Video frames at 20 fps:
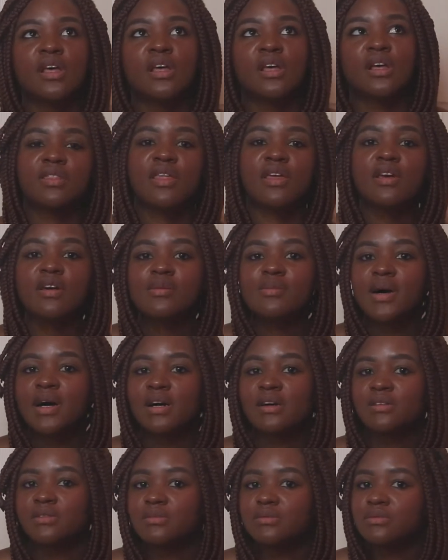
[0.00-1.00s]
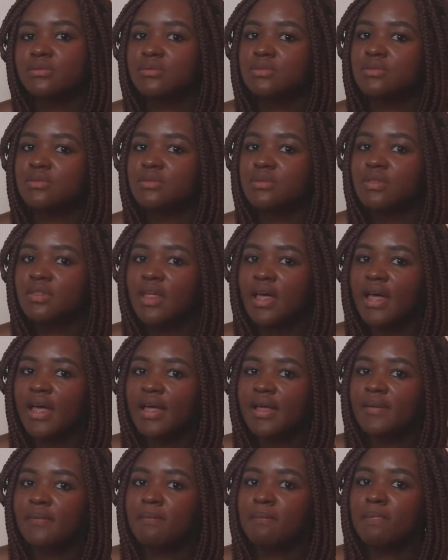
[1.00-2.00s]
The thing about
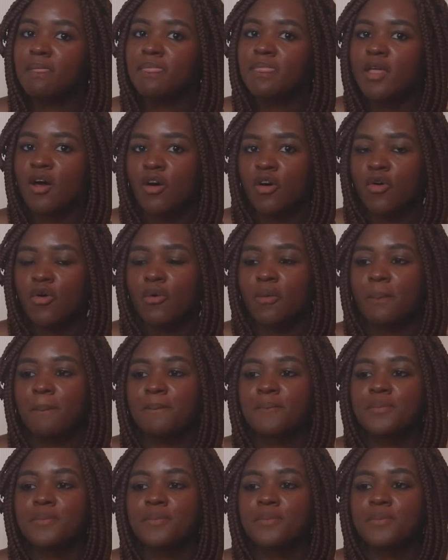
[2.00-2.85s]
that though,